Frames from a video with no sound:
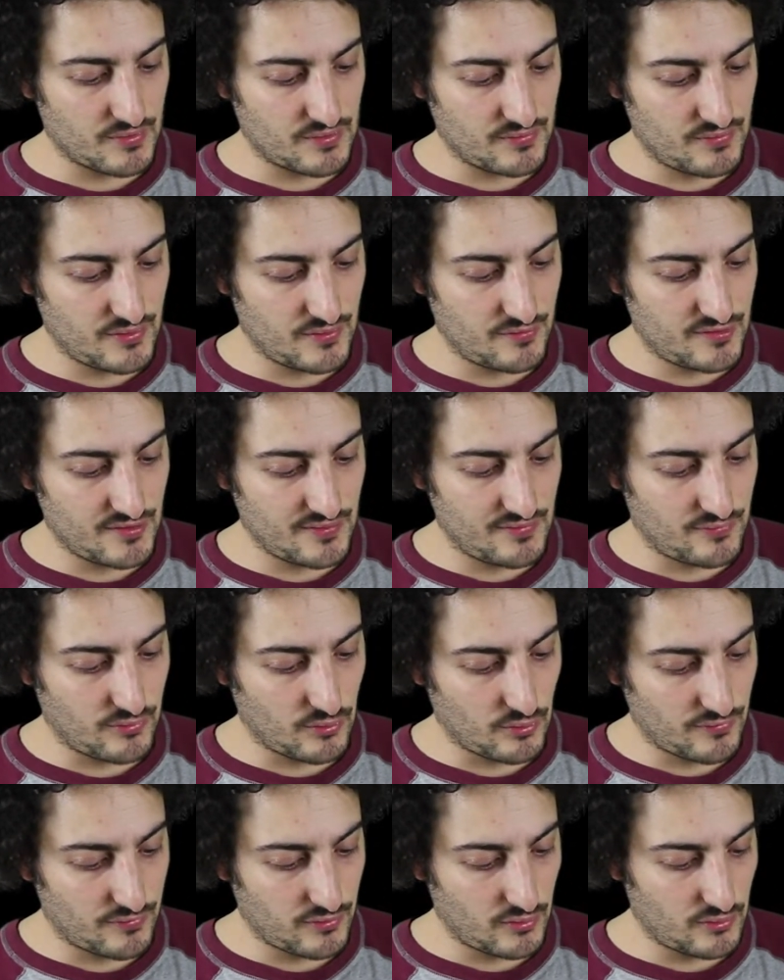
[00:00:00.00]
In
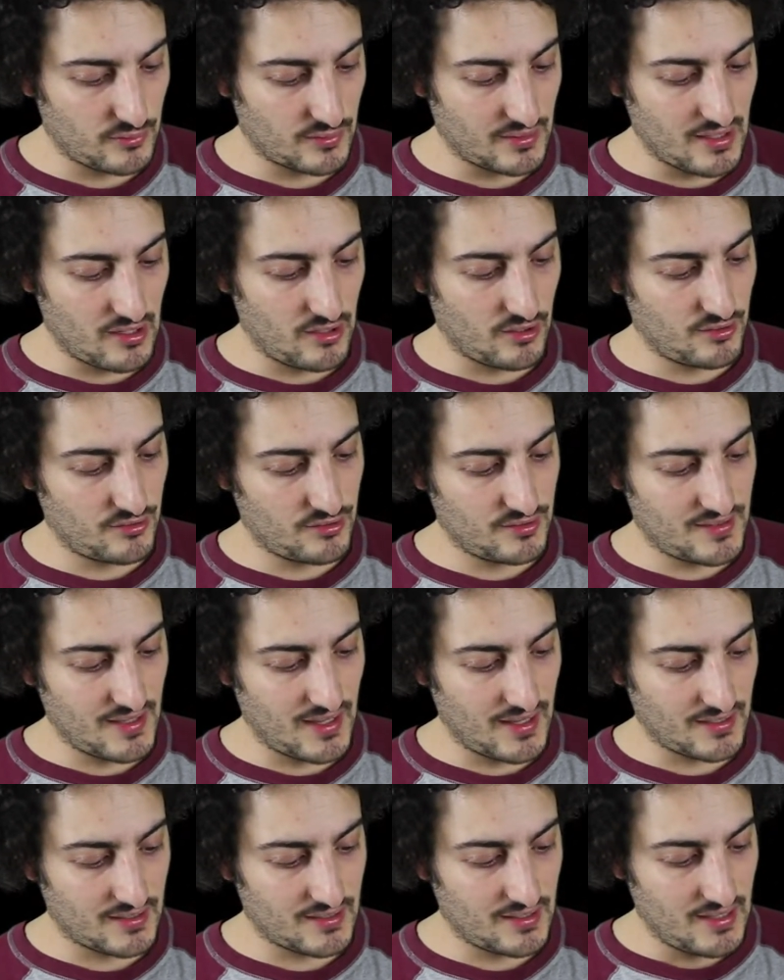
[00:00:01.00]
1954, following a heart
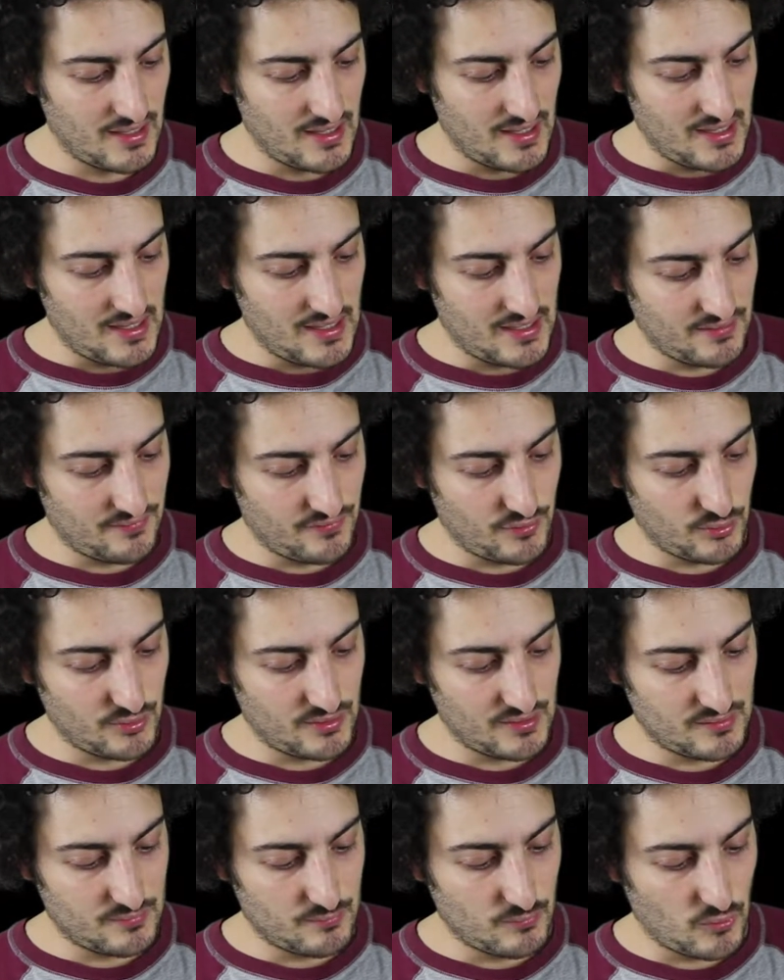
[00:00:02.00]
attack, he
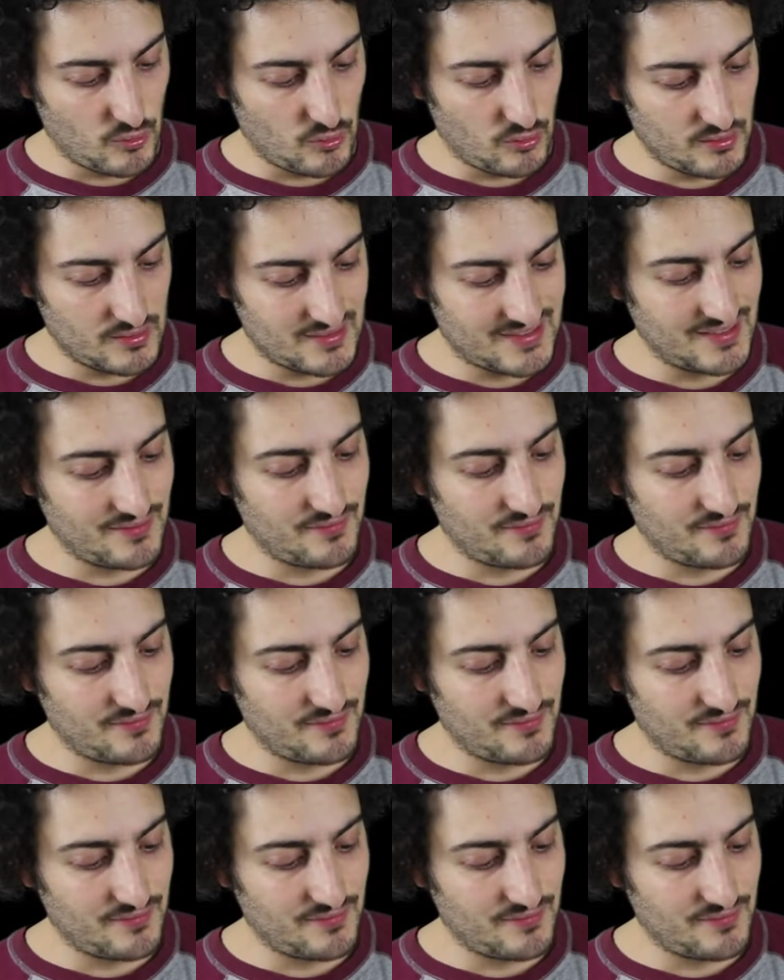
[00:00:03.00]
devoted more